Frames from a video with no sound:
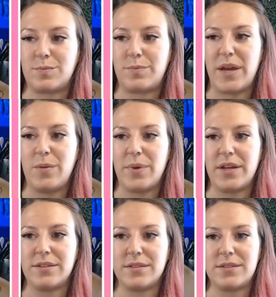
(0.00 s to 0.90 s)
paint
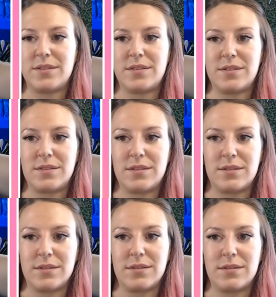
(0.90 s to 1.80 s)
pens.
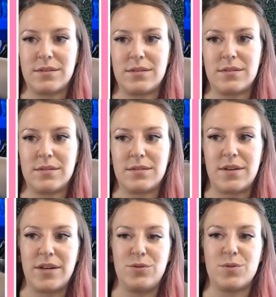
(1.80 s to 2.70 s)

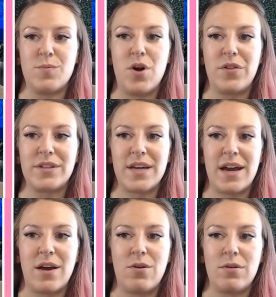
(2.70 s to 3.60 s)
I use
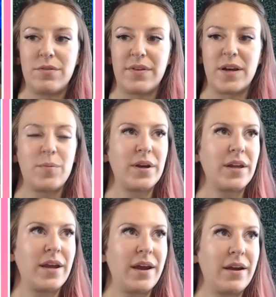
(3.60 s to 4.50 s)
Molotow, if anybody
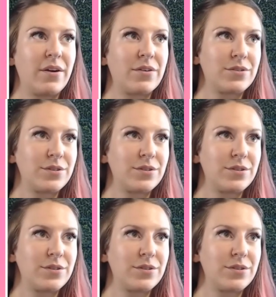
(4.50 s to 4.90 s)
cares.